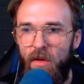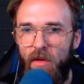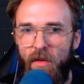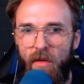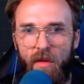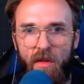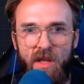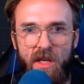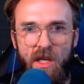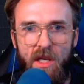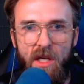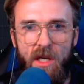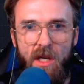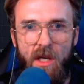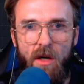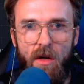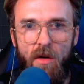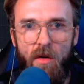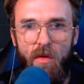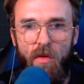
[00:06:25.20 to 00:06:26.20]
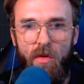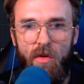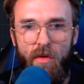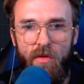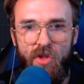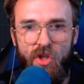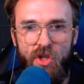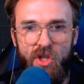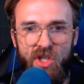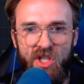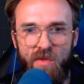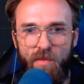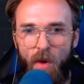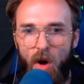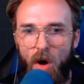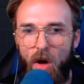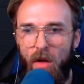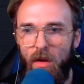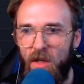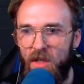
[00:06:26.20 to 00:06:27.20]
the
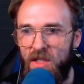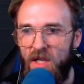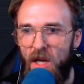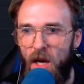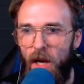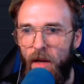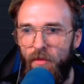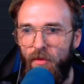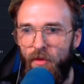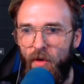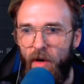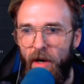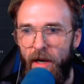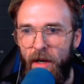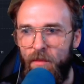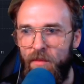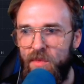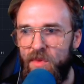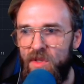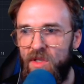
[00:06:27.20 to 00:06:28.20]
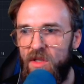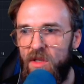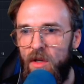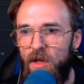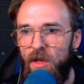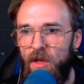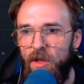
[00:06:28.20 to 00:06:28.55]
smaller time frames,